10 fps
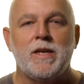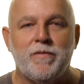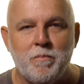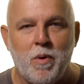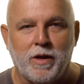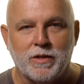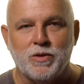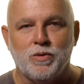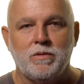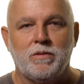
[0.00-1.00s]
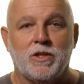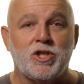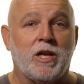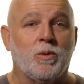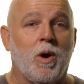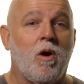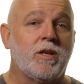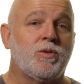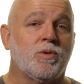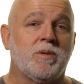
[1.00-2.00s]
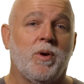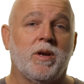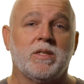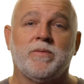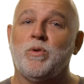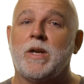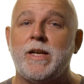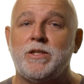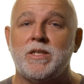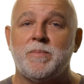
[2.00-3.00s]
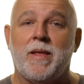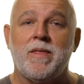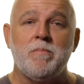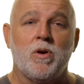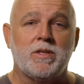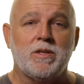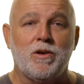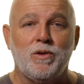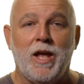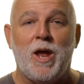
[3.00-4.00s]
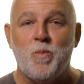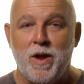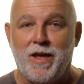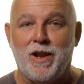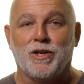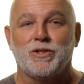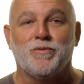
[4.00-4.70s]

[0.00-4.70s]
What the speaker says: here from Biker Talk, the channel where I talk to bikers of all ages about their motorcycle and where they like to